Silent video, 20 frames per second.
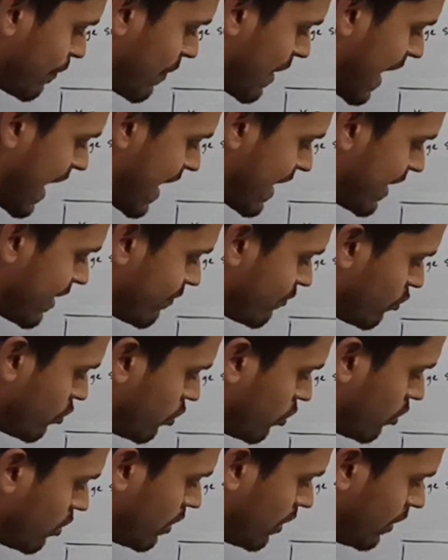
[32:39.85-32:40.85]
5
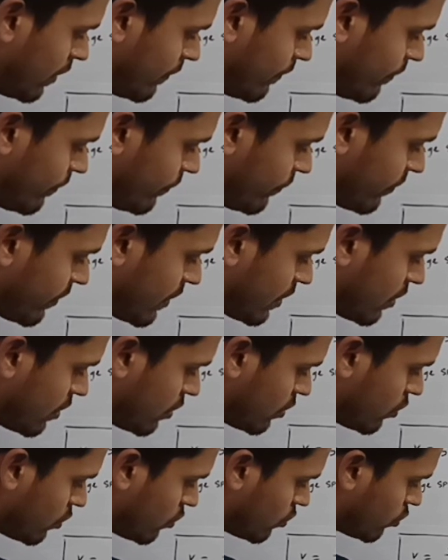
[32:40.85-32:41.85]
whole
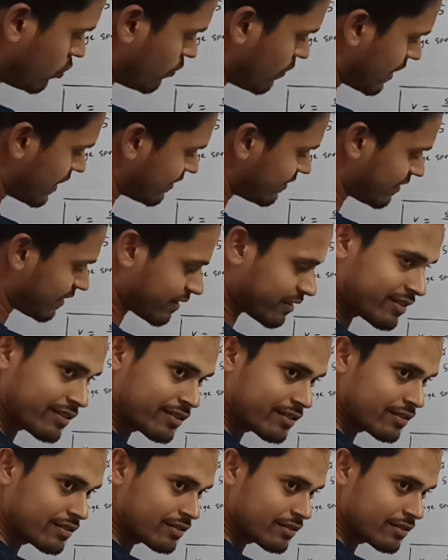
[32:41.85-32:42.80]
2 by 6